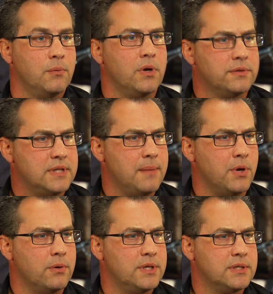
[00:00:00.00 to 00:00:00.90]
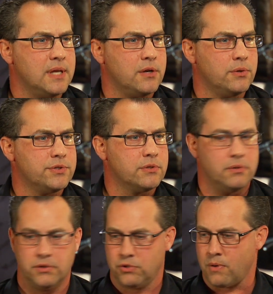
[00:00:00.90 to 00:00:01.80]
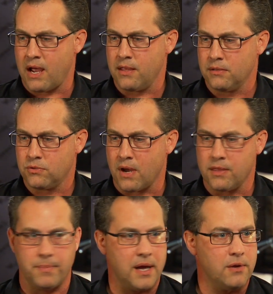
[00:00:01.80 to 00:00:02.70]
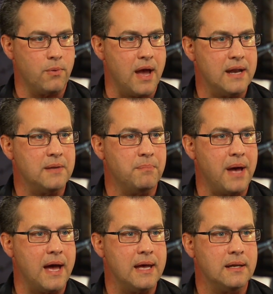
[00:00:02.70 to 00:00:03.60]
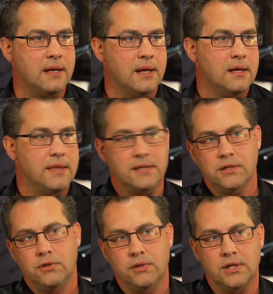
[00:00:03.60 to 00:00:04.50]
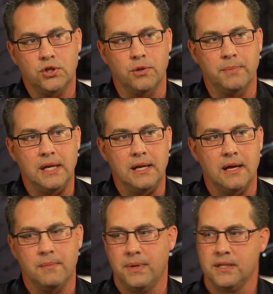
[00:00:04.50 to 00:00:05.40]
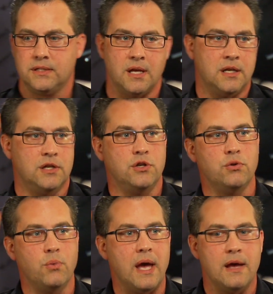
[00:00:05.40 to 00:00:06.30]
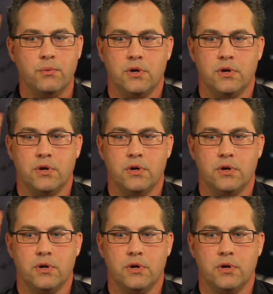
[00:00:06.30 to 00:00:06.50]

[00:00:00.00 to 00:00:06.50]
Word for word: Well, demo isn't that old school? Try try the bike, ride it, and buy it. Yep. That's a traditional media, but it's done in a new way.